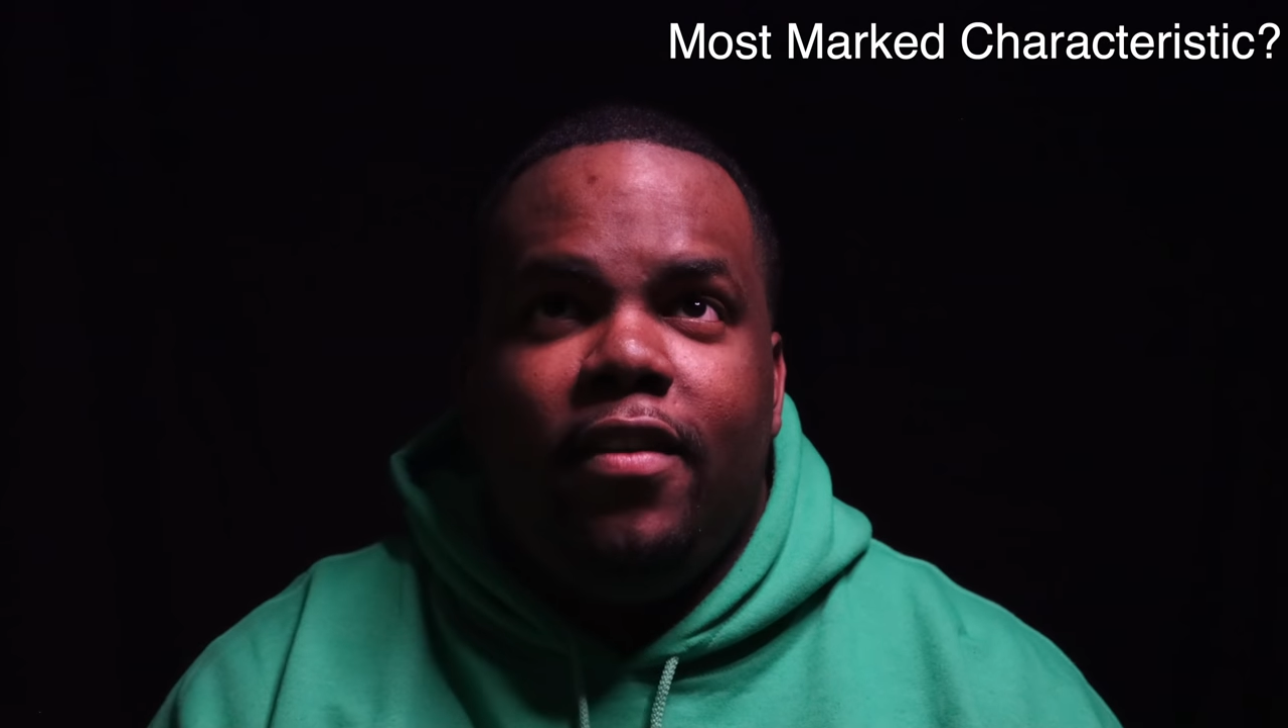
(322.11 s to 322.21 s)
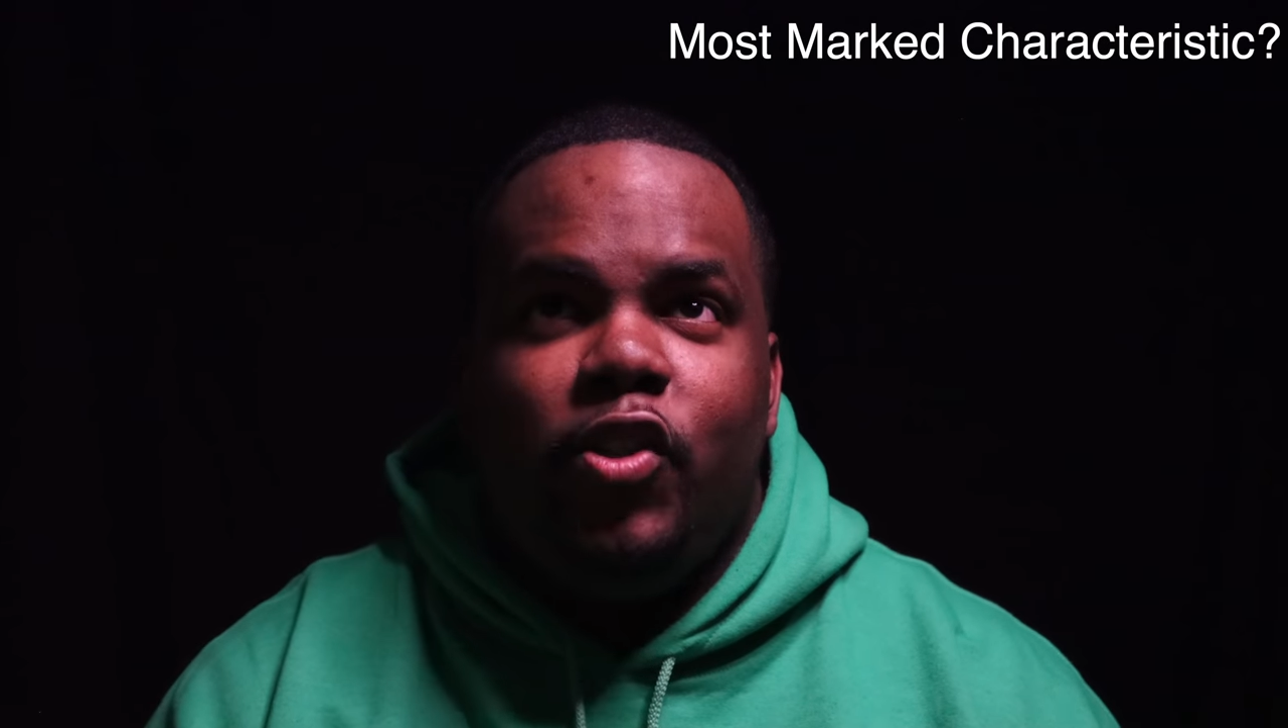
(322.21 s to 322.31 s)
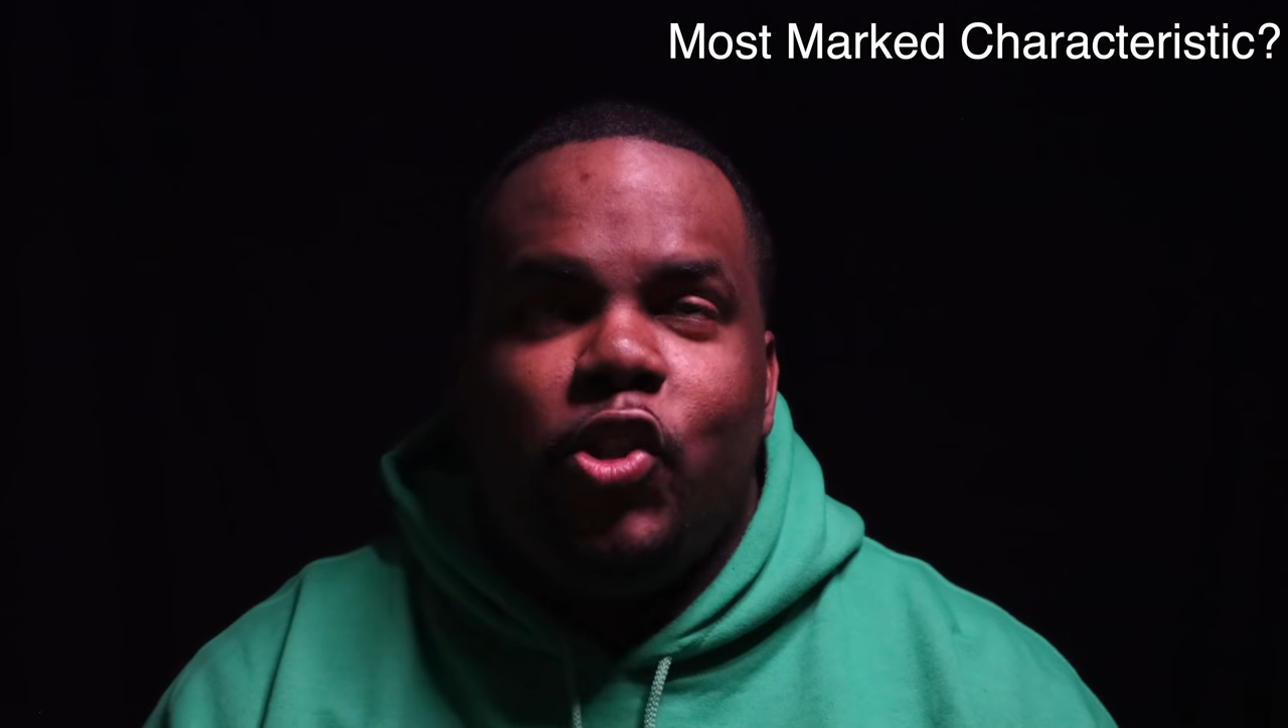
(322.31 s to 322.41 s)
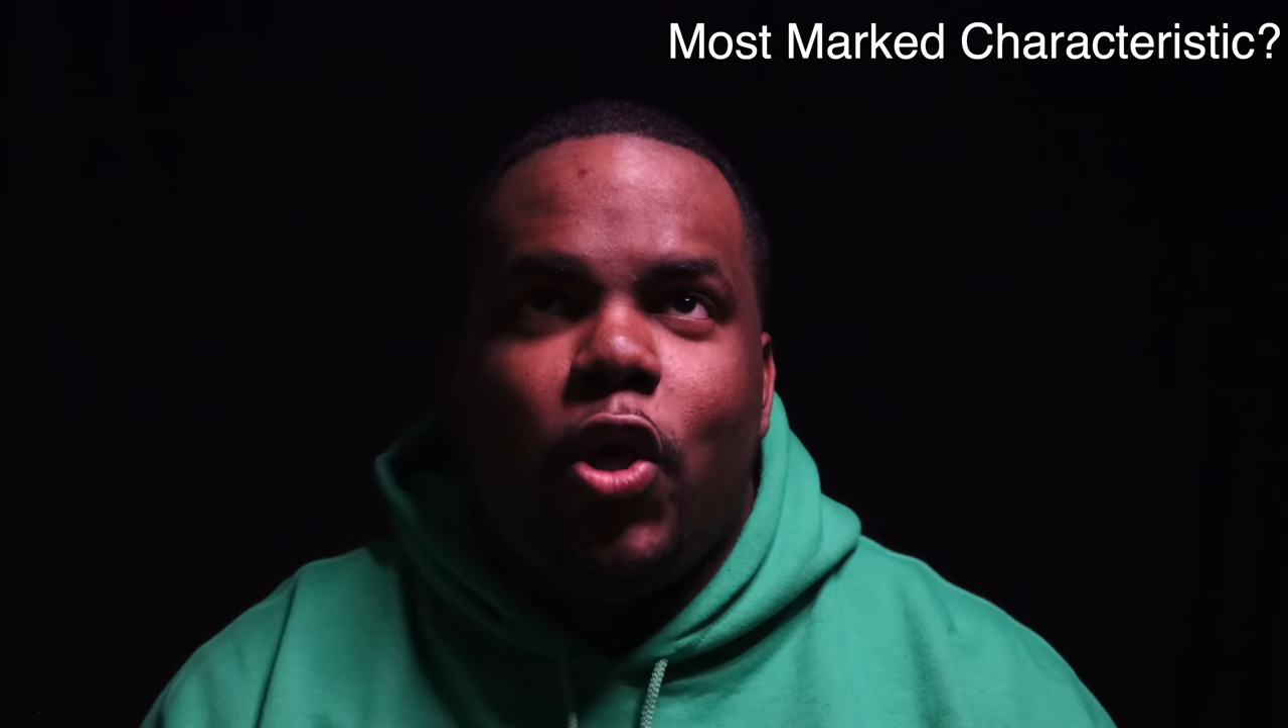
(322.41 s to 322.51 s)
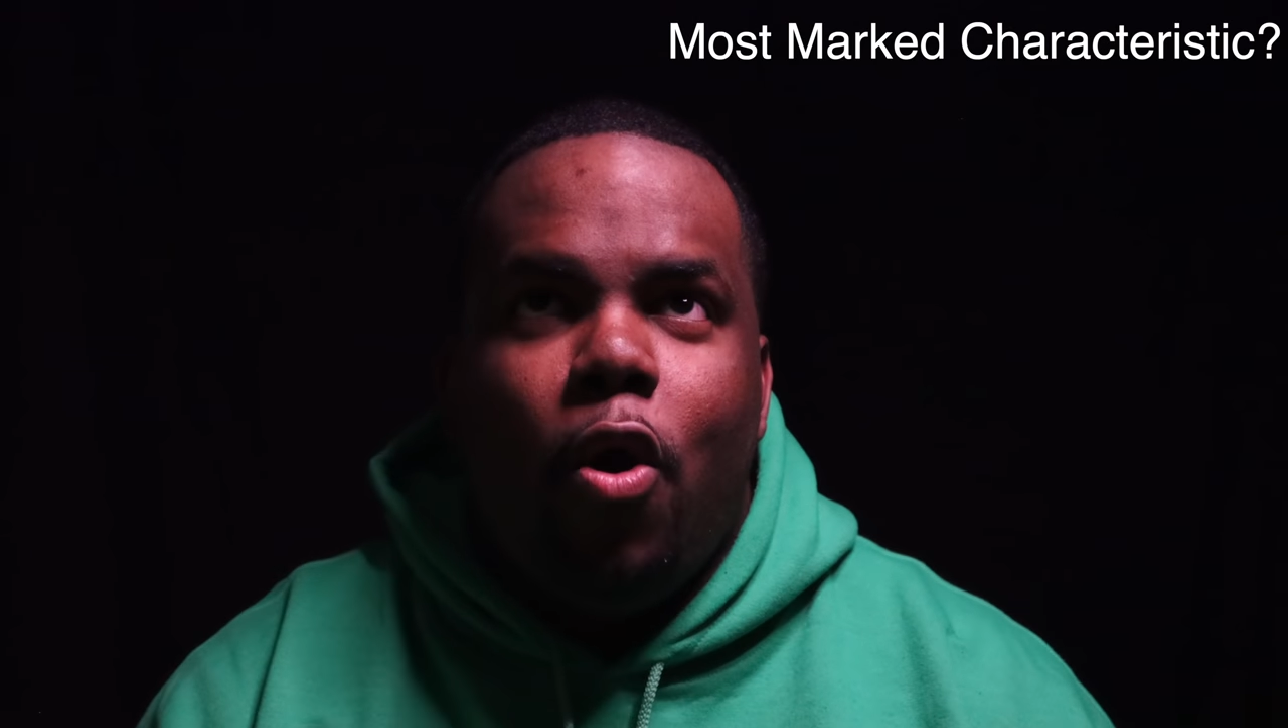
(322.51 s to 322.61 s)

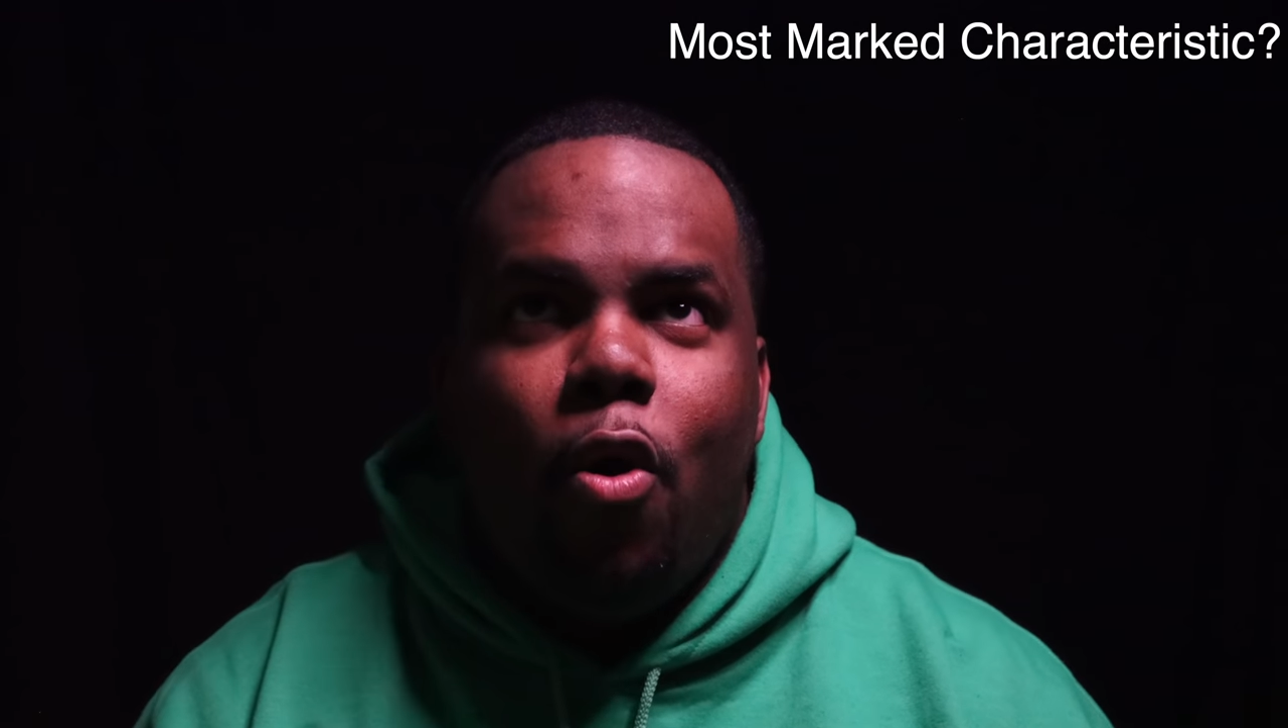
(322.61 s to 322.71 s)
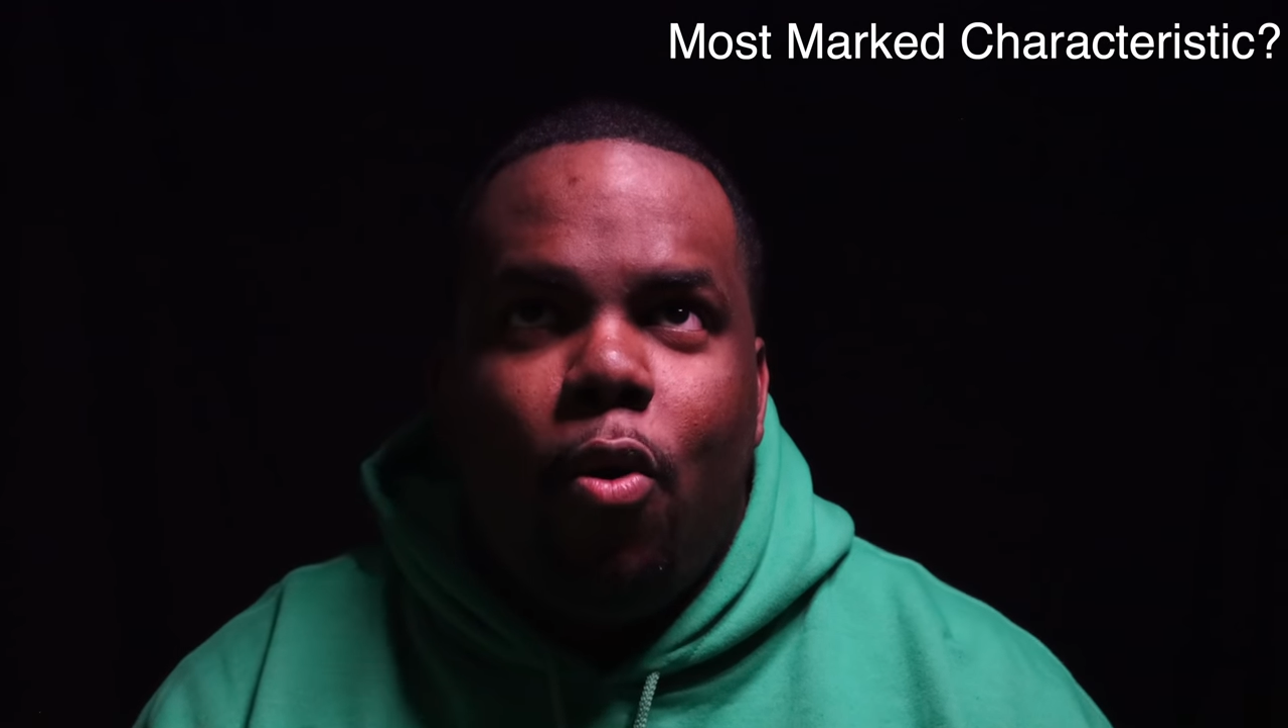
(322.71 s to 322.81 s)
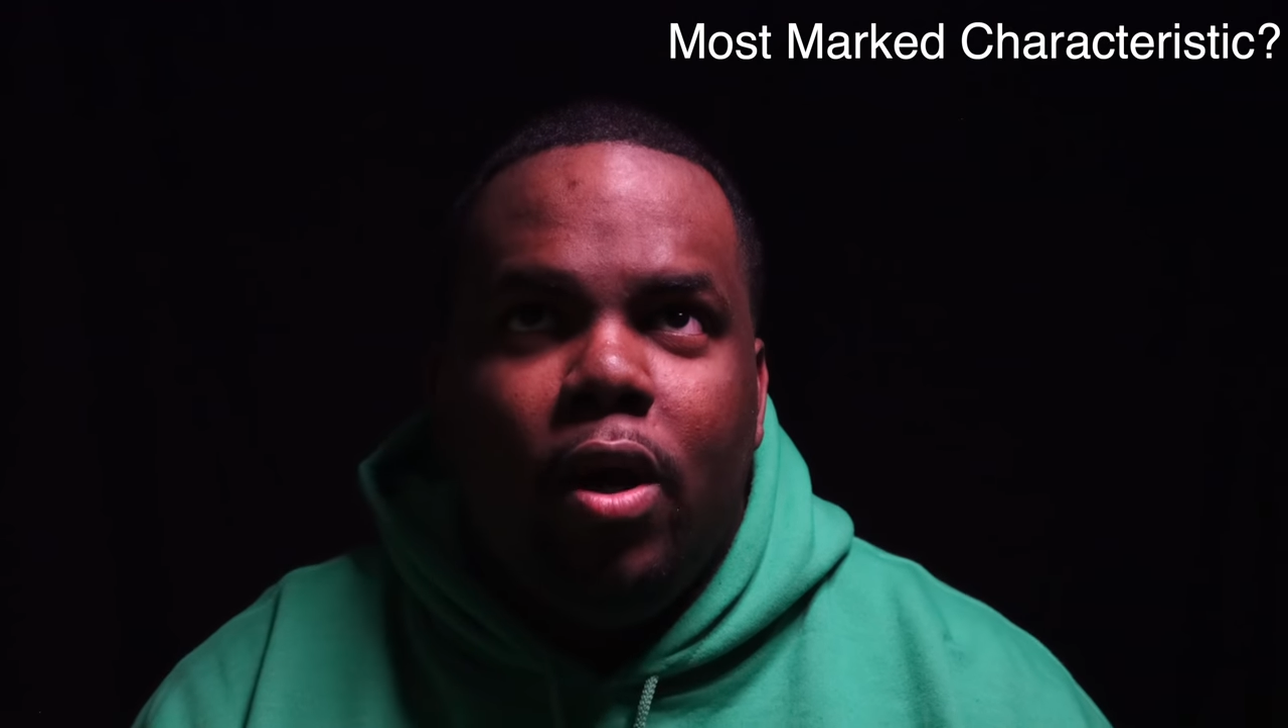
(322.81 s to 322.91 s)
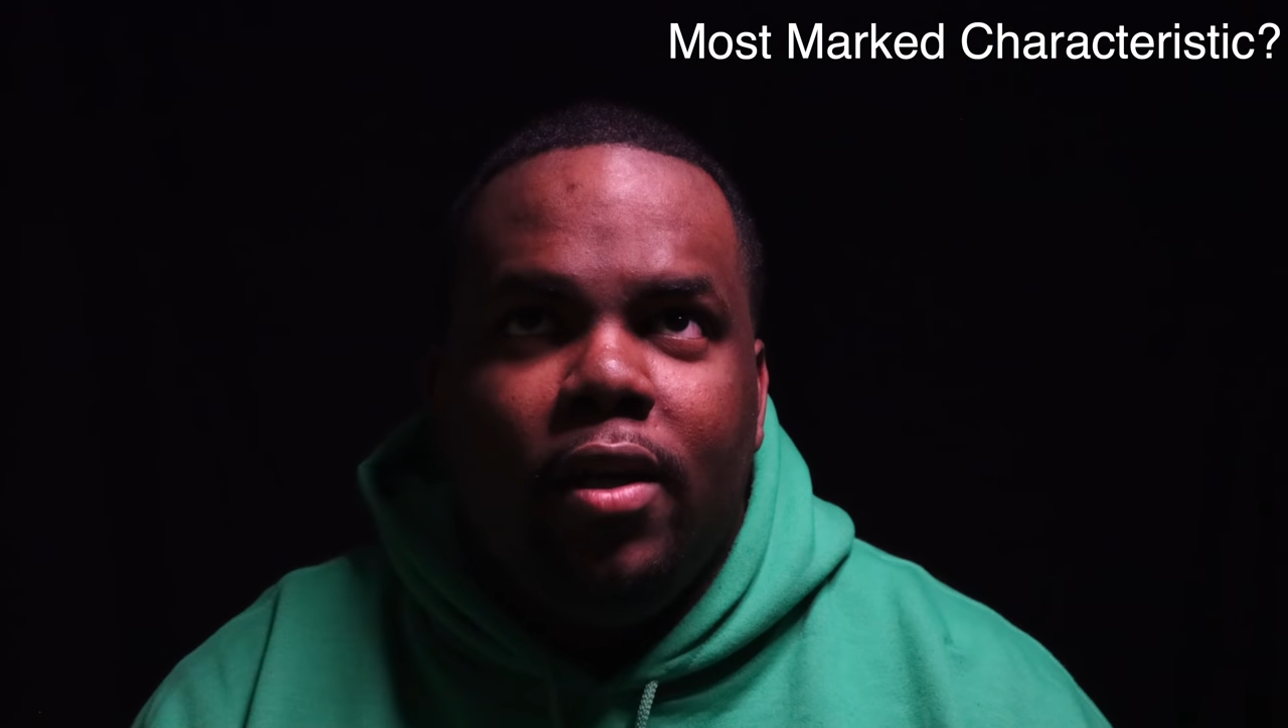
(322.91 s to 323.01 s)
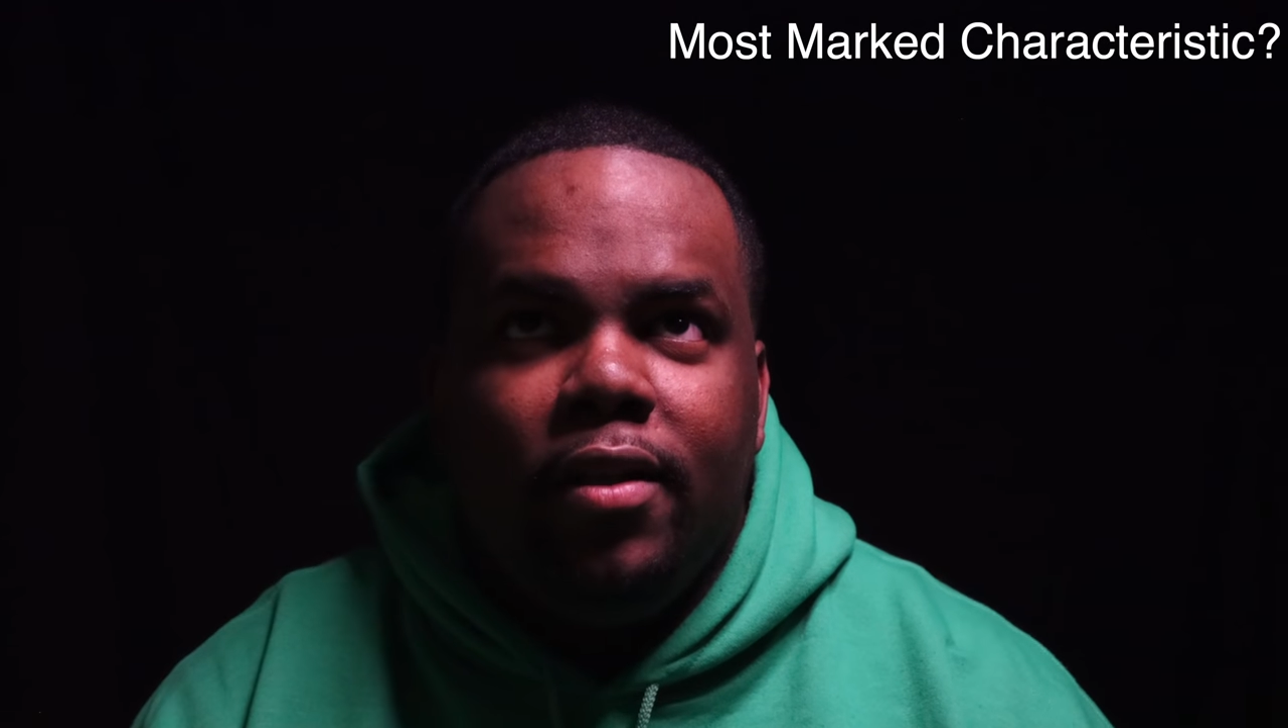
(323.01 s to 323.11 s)

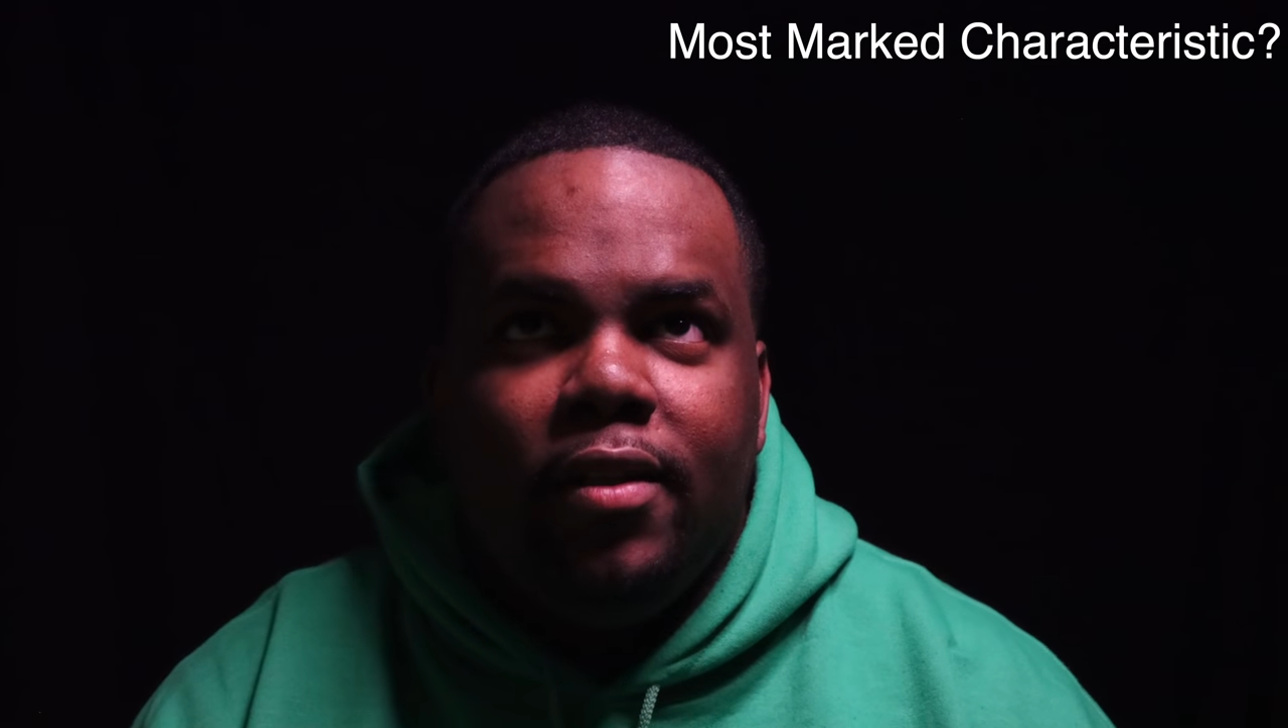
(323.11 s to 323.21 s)
So,